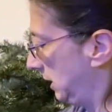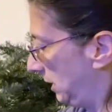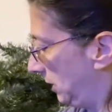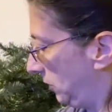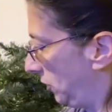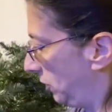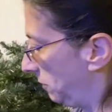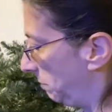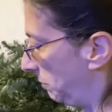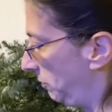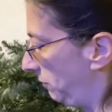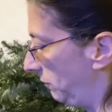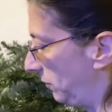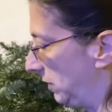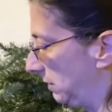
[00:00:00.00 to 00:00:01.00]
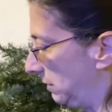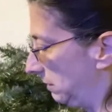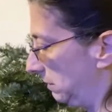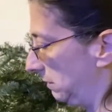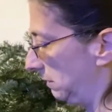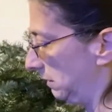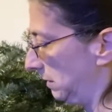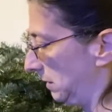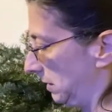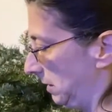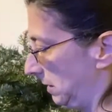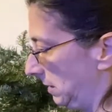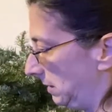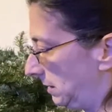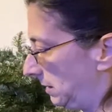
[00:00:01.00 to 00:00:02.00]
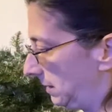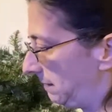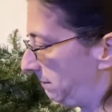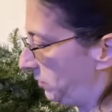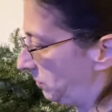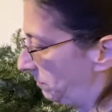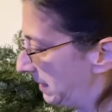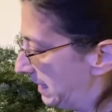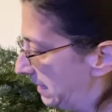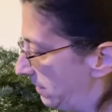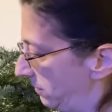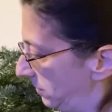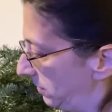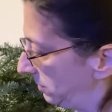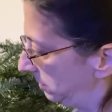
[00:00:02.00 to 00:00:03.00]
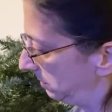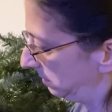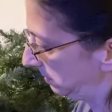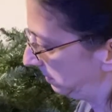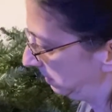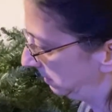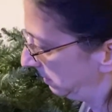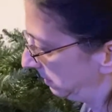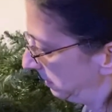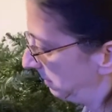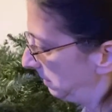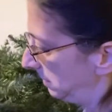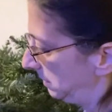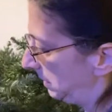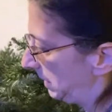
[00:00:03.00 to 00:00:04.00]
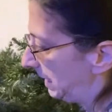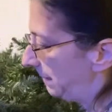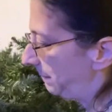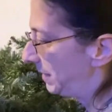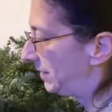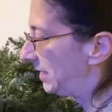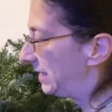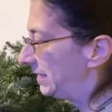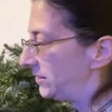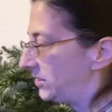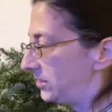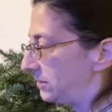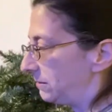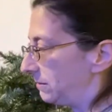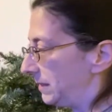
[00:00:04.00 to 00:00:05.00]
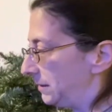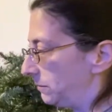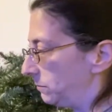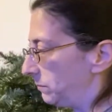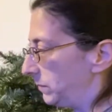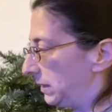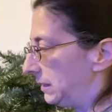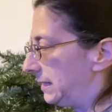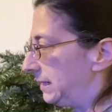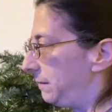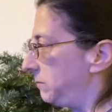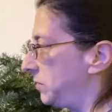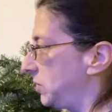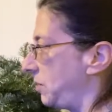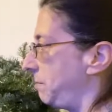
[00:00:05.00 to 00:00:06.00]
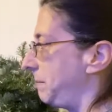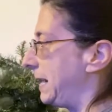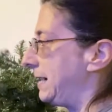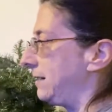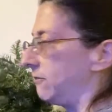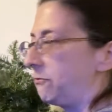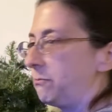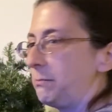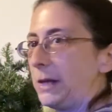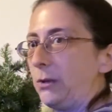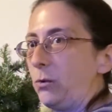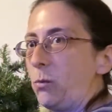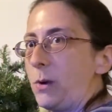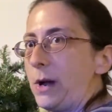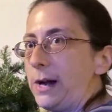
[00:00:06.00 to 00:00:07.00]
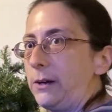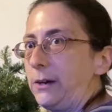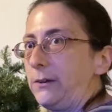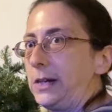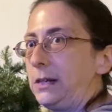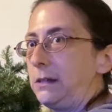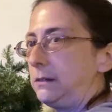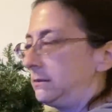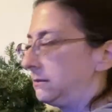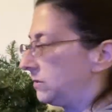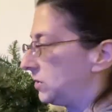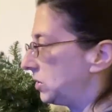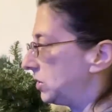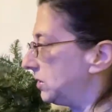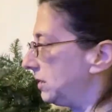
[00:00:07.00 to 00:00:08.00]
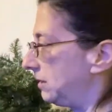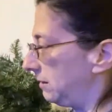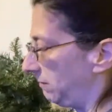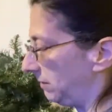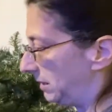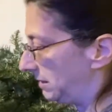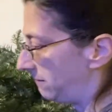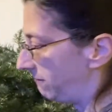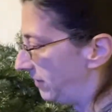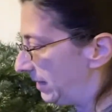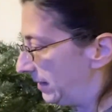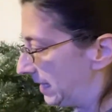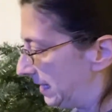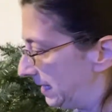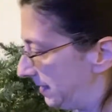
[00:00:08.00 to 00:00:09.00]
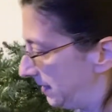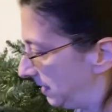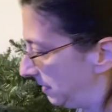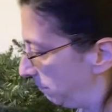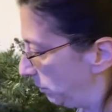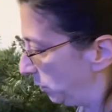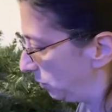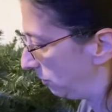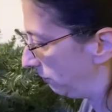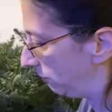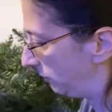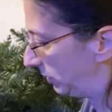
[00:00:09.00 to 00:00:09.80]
Is just move the limbs around. And I mean, the limbs are made of metal wiring, so it's very easy to move.